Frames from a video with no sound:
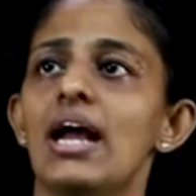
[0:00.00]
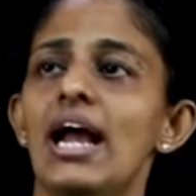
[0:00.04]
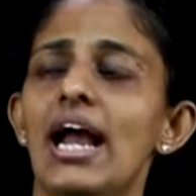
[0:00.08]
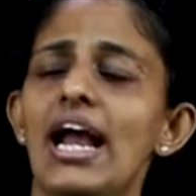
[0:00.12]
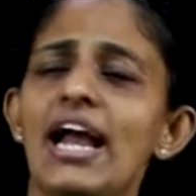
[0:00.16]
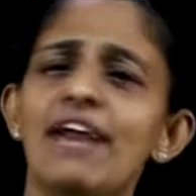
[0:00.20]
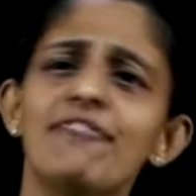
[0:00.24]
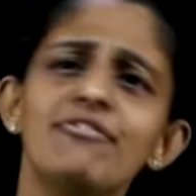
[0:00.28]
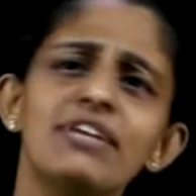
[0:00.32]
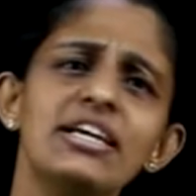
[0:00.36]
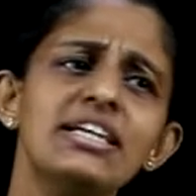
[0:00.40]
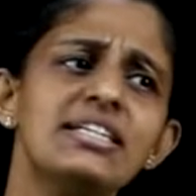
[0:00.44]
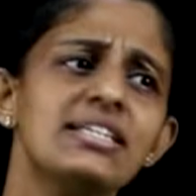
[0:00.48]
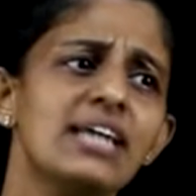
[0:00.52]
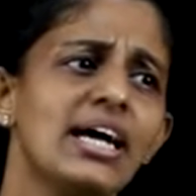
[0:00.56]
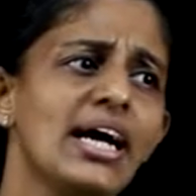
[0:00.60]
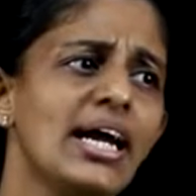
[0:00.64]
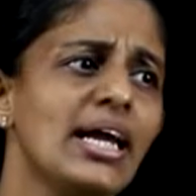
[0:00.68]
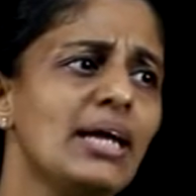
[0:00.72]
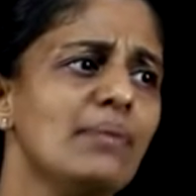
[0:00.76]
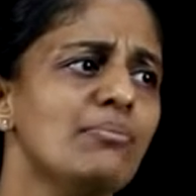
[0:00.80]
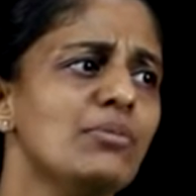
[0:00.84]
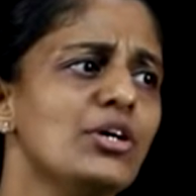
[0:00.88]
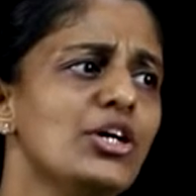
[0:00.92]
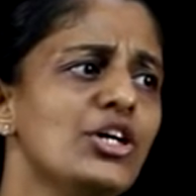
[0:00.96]
Every
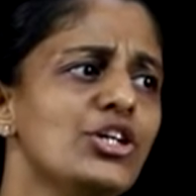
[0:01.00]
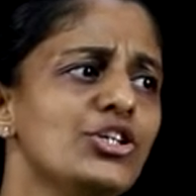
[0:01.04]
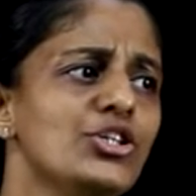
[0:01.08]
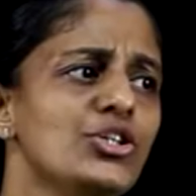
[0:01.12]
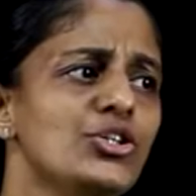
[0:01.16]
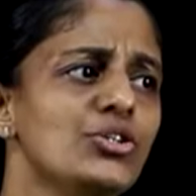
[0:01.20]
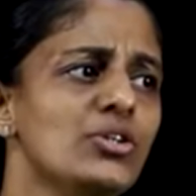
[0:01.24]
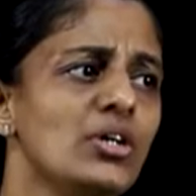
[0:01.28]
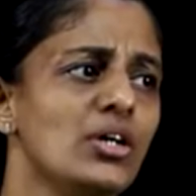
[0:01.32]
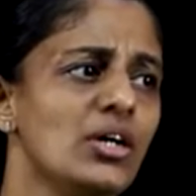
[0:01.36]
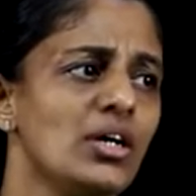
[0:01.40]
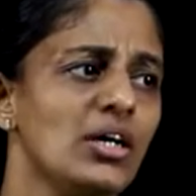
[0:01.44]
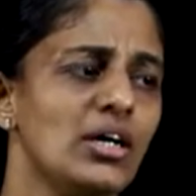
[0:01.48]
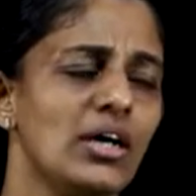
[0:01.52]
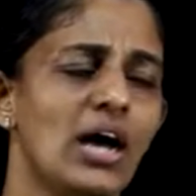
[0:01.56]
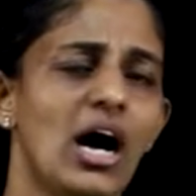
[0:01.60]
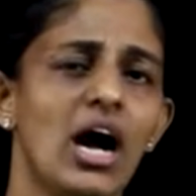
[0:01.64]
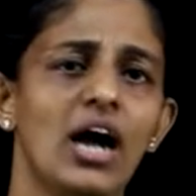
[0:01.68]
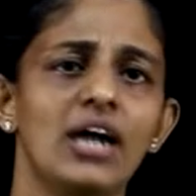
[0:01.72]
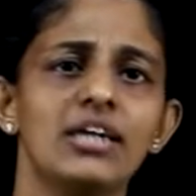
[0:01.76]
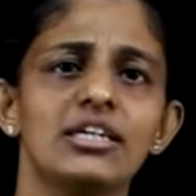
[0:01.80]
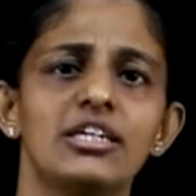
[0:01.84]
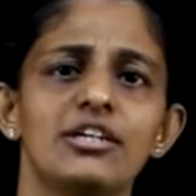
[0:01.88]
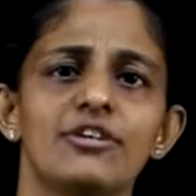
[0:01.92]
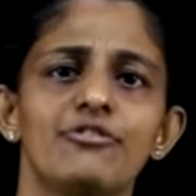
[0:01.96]
time uh, uh
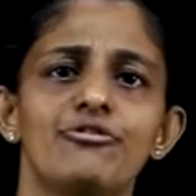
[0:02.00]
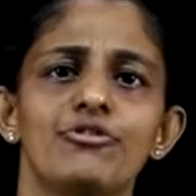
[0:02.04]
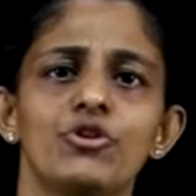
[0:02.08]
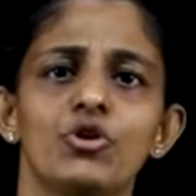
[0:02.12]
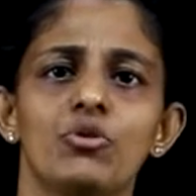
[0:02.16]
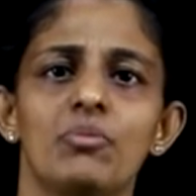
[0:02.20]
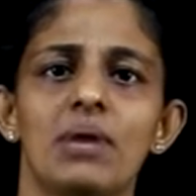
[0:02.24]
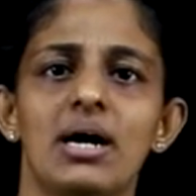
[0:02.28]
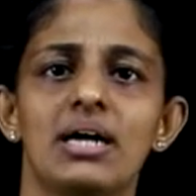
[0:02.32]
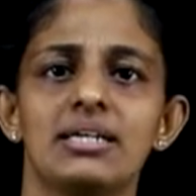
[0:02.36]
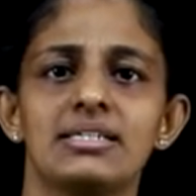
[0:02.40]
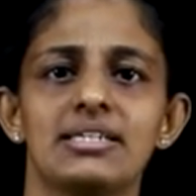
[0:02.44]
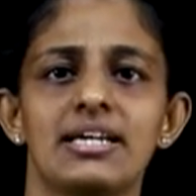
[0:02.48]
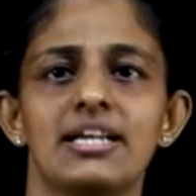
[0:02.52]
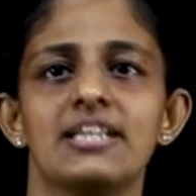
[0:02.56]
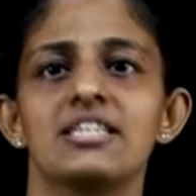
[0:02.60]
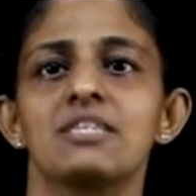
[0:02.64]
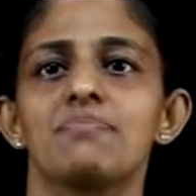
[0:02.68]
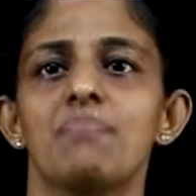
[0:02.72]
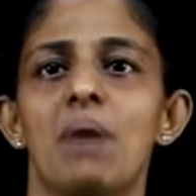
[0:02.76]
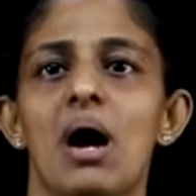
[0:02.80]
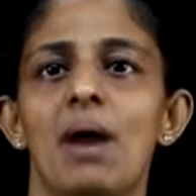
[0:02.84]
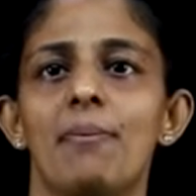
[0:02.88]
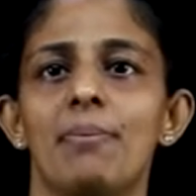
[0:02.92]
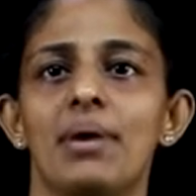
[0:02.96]
Aunt Ifeoma
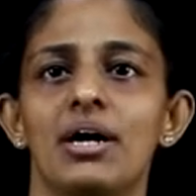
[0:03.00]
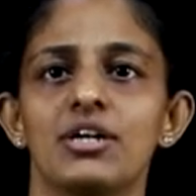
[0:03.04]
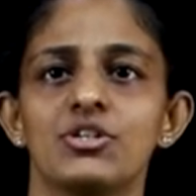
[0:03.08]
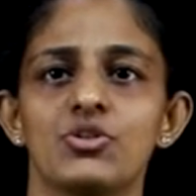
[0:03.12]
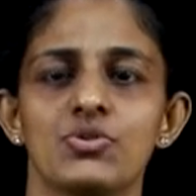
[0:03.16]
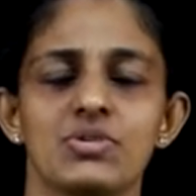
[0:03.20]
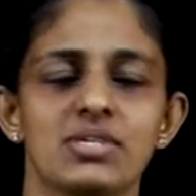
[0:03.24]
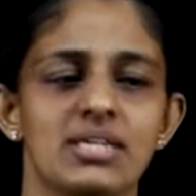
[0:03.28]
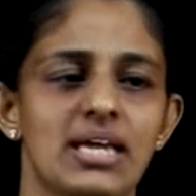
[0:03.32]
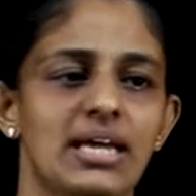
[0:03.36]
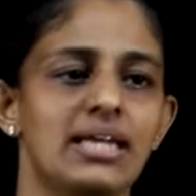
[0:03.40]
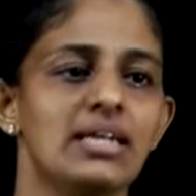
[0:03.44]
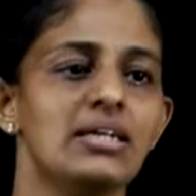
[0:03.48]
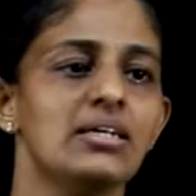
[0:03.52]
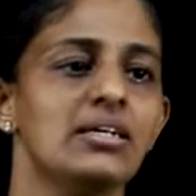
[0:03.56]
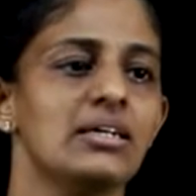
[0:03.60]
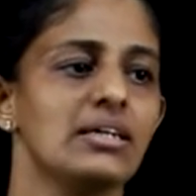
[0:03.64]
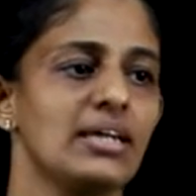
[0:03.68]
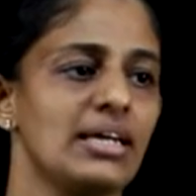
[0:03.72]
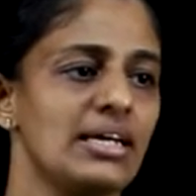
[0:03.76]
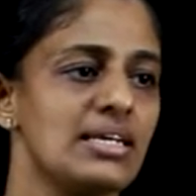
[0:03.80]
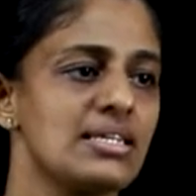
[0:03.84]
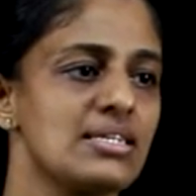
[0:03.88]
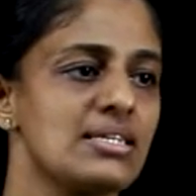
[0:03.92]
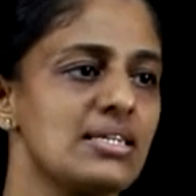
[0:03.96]
tells Papa to send her
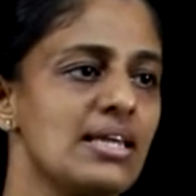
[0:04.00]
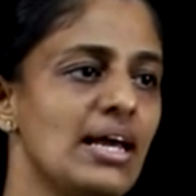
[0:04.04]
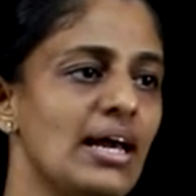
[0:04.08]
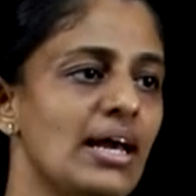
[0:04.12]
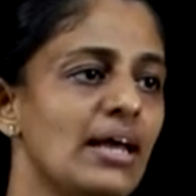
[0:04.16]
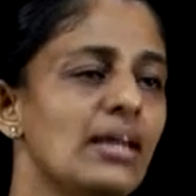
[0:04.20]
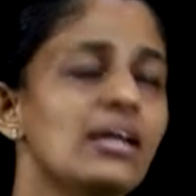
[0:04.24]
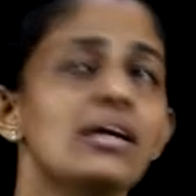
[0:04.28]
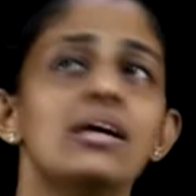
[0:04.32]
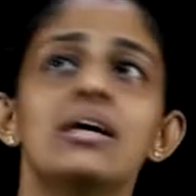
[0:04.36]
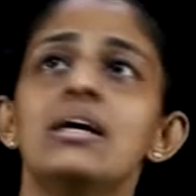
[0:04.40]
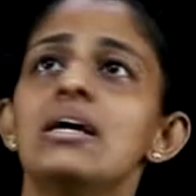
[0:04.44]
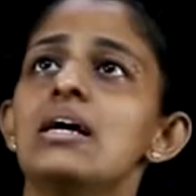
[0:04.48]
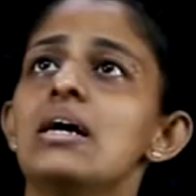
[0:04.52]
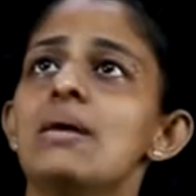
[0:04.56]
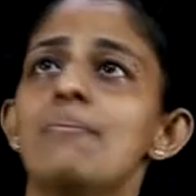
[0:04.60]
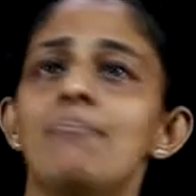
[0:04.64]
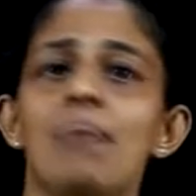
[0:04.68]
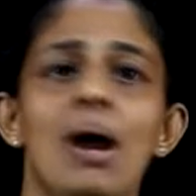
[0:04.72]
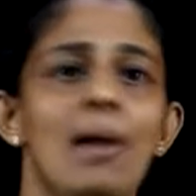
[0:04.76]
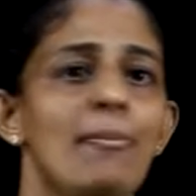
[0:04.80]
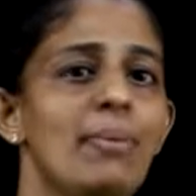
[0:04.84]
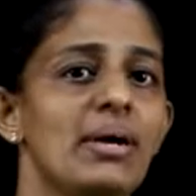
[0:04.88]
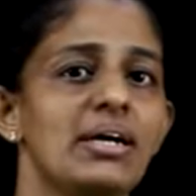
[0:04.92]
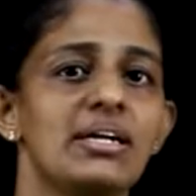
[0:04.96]
kids there,
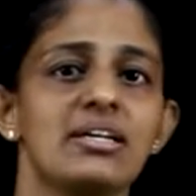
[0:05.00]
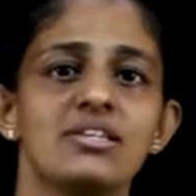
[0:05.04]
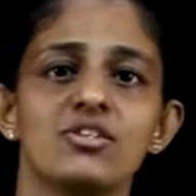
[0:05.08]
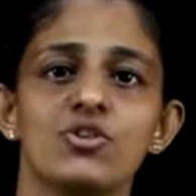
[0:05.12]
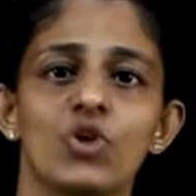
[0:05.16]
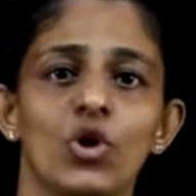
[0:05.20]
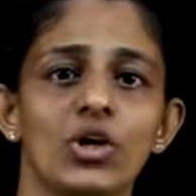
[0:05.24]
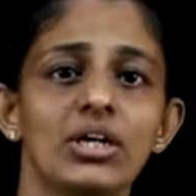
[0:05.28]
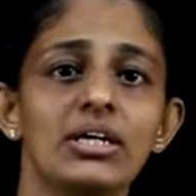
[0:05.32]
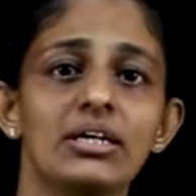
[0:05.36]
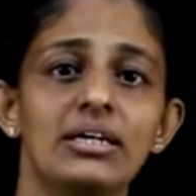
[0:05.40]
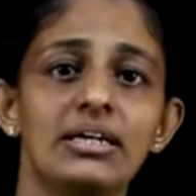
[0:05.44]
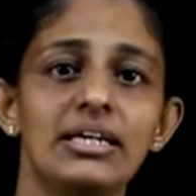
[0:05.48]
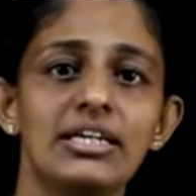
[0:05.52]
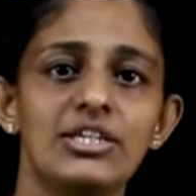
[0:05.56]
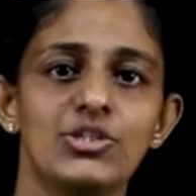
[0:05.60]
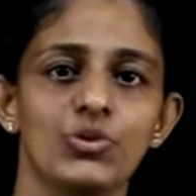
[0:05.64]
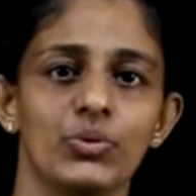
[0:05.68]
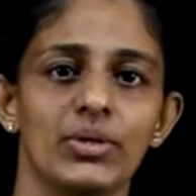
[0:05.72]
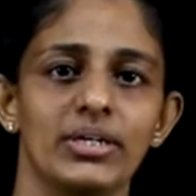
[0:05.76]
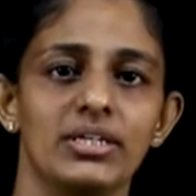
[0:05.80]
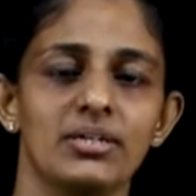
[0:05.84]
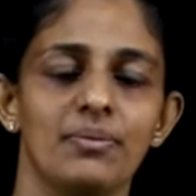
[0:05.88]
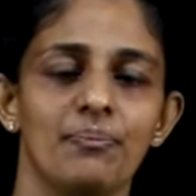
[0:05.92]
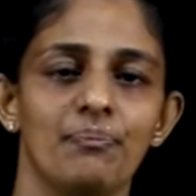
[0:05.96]
Papa does not agree
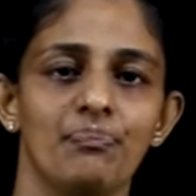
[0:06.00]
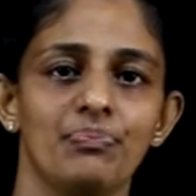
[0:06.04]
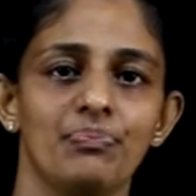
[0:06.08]
to it.